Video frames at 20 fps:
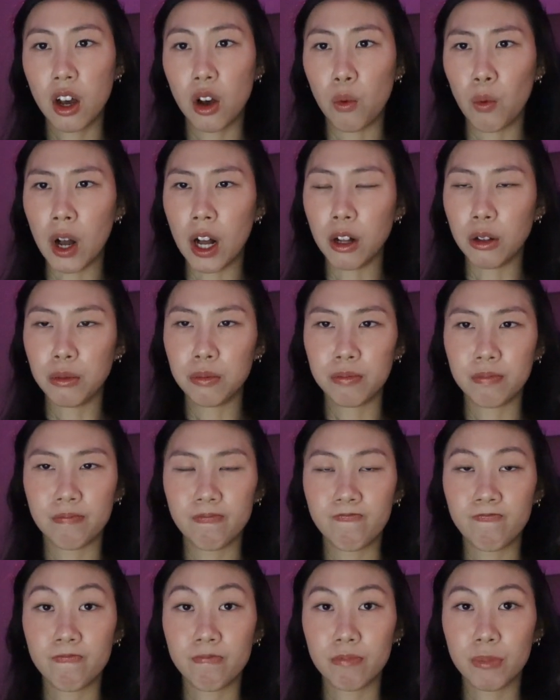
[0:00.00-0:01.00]
Well,
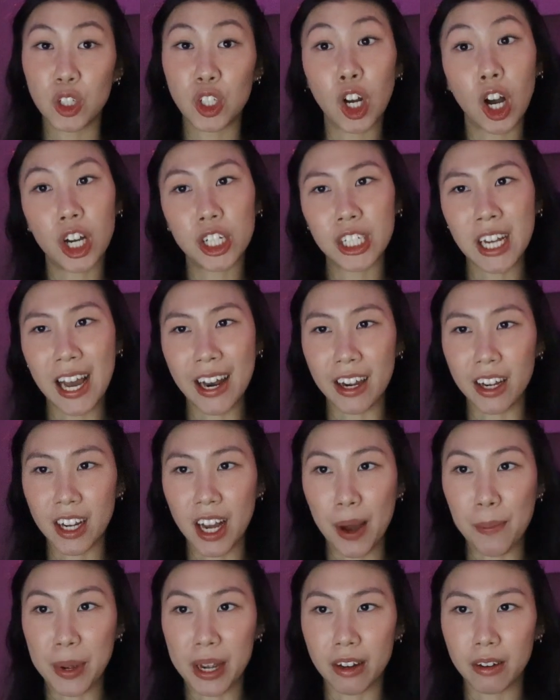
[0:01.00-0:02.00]
Josh had it
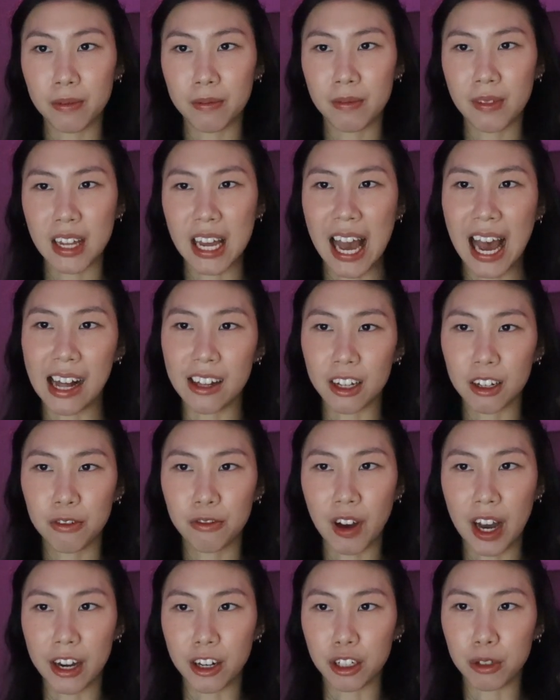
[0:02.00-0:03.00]
coming, Alec
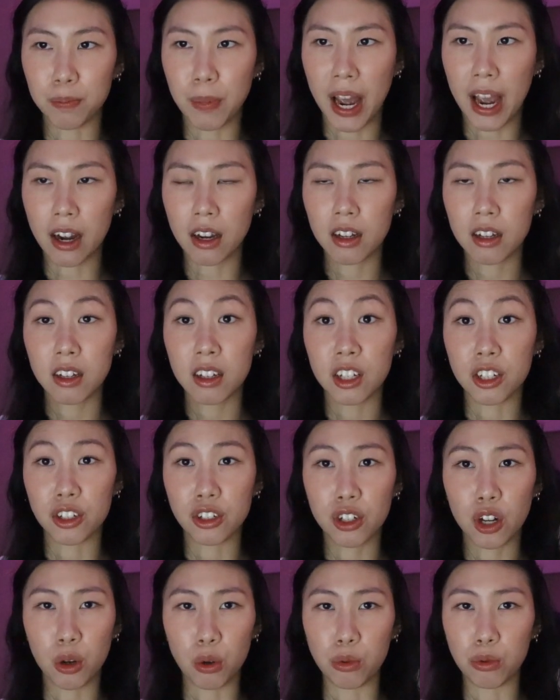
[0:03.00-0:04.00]
fires back, his
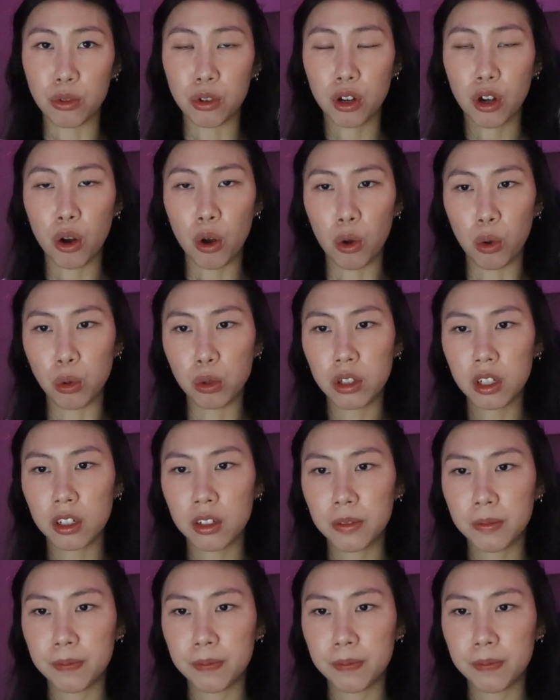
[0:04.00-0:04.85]
tone cold.